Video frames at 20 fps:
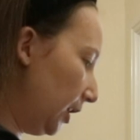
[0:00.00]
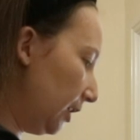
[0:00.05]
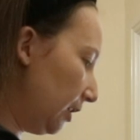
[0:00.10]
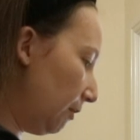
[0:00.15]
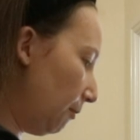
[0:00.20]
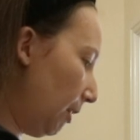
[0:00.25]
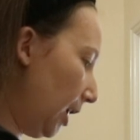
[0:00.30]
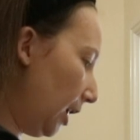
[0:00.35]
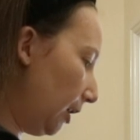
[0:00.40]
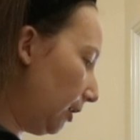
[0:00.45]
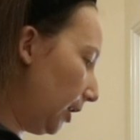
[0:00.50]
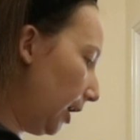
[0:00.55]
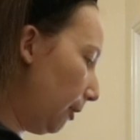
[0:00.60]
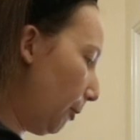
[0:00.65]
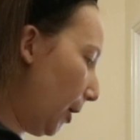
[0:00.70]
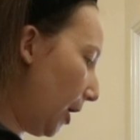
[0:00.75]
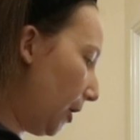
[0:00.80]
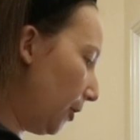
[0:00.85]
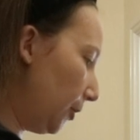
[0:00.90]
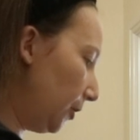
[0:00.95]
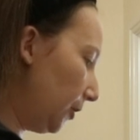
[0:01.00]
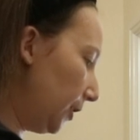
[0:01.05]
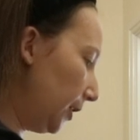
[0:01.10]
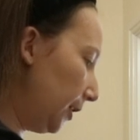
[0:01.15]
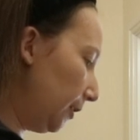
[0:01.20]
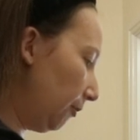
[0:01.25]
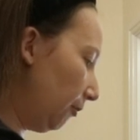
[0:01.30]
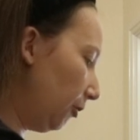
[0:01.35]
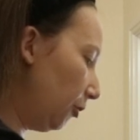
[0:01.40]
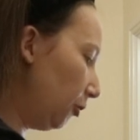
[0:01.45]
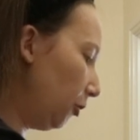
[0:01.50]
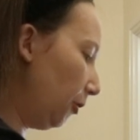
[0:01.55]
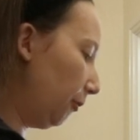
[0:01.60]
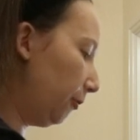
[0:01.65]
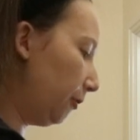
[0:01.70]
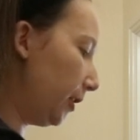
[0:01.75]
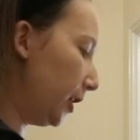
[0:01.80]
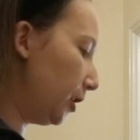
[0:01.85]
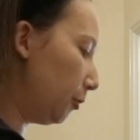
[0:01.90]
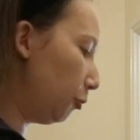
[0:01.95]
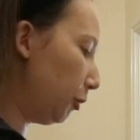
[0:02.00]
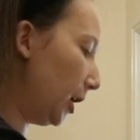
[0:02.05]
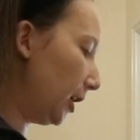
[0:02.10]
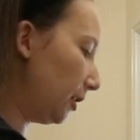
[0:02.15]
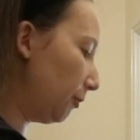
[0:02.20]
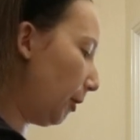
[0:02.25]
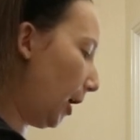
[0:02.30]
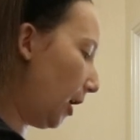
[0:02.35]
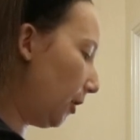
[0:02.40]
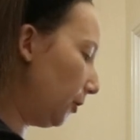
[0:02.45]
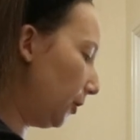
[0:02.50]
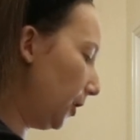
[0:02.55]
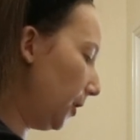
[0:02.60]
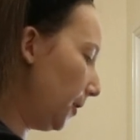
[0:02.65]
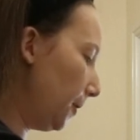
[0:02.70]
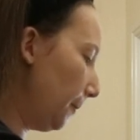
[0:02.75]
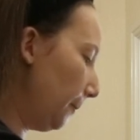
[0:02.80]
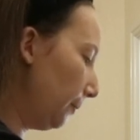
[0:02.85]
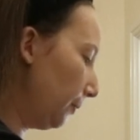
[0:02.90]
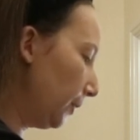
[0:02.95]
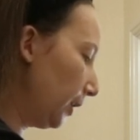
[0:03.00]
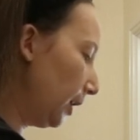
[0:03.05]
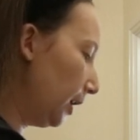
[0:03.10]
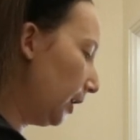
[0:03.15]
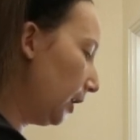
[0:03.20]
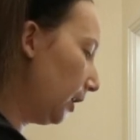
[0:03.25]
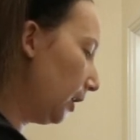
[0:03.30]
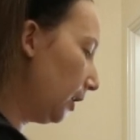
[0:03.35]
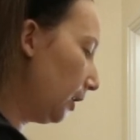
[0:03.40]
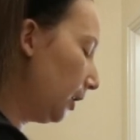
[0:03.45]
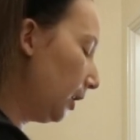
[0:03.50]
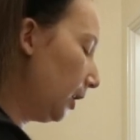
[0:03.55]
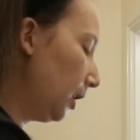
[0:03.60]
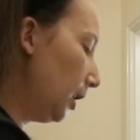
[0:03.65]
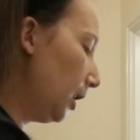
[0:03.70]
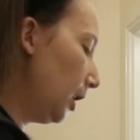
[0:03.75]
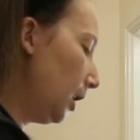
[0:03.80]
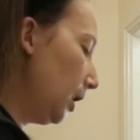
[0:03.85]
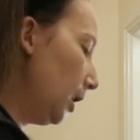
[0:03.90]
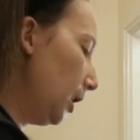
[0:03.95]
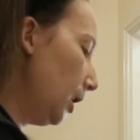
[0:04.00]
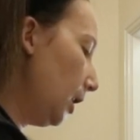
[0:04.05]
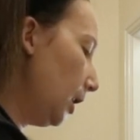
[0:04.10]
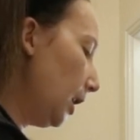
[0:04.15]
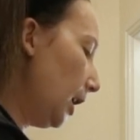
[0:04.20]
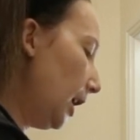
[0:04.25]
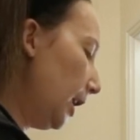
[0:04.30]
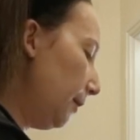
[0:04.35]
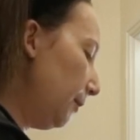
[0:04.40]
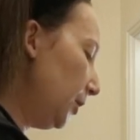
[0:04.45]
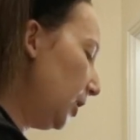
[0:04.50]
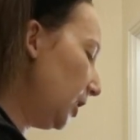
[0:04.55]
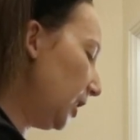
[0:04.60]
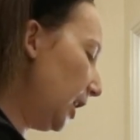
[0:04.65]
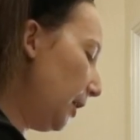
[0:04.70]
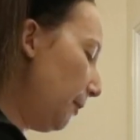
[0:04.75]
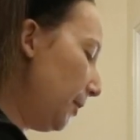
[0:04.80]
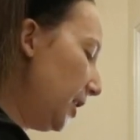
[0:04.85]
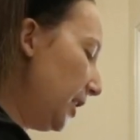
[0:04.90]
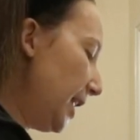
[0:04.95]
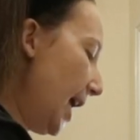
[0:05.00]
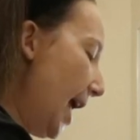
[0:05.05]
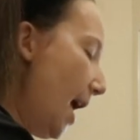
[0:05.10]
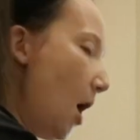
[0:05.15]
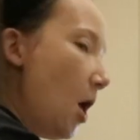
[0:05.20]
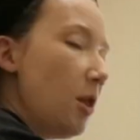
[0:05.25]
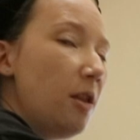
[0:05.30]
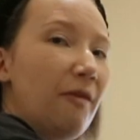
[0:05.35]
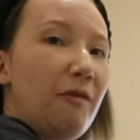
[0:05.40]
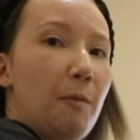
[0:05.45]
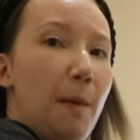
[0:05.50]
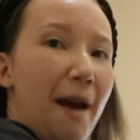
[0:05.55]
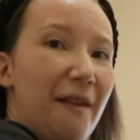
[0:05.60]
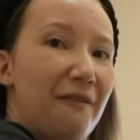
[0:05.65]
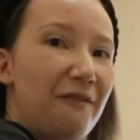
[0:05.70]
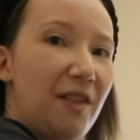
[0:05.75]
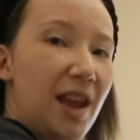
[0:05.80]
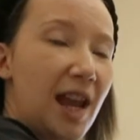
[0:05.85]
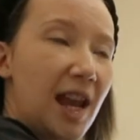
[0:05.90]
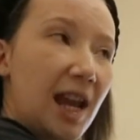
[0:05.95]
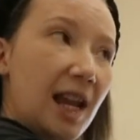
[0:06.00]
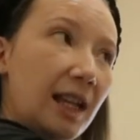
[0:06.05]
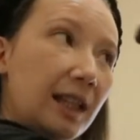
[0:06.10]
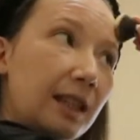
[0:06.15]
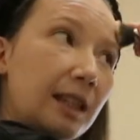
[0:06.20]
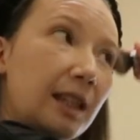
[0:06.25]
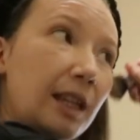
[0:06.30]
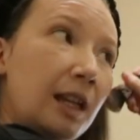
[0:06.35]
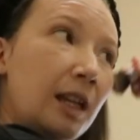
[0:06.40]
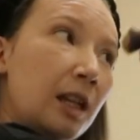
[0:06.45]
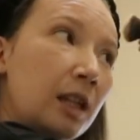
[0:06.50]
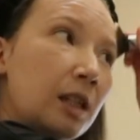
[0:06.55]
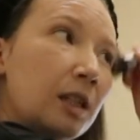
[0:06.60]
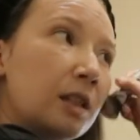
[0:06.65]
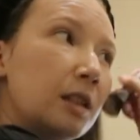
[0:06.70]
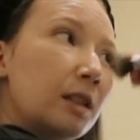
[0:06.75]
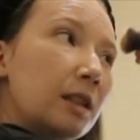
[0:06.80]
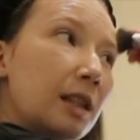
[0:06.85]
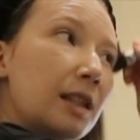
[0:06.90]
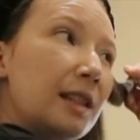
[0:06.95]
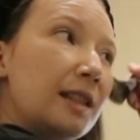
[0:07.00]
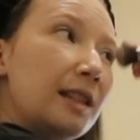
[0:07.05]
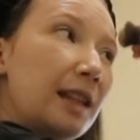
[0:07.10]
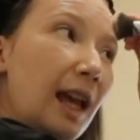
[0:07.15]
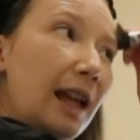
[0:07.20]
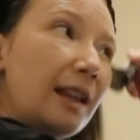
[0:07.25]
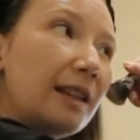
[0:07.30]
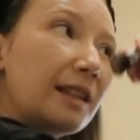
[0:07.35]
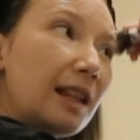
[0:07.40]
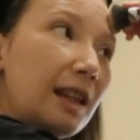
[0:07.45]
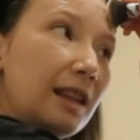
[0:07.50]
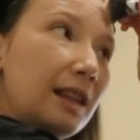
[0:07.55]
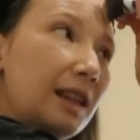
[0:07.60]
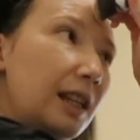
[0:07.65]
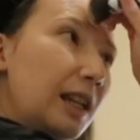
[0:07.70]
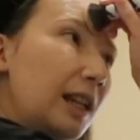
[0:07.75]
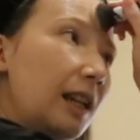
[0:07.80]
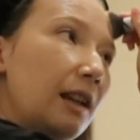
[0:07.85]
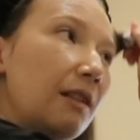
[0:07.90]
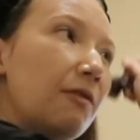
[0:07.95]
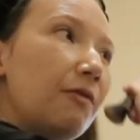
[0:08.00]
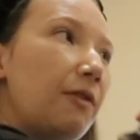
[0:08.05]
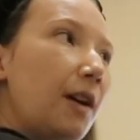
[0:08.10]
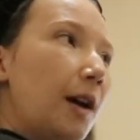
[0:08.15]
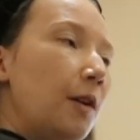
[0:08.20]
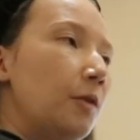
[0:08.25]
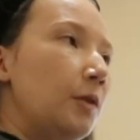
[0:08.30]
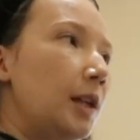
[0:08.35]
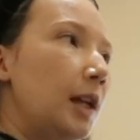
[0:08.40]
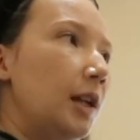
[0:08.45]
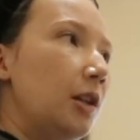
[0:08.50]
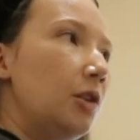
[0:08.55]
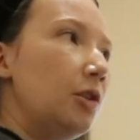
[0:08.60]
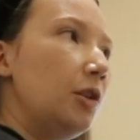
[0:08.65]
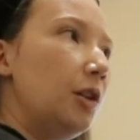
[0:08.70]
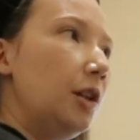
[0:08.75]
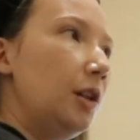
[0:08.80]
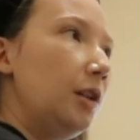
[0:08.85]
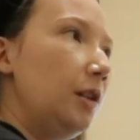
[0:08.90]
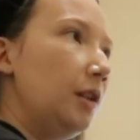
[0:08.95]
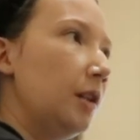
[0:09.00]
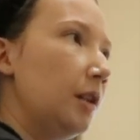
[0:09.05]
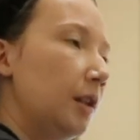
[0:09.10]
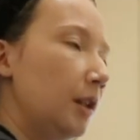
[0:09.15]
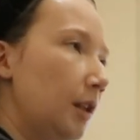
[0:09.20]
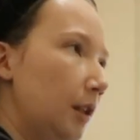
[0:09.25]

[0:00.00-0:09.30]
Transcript: It's a matte clay powder and it's full coverage pressed powder. And I'm just gonna put that all over my face to set the foundation.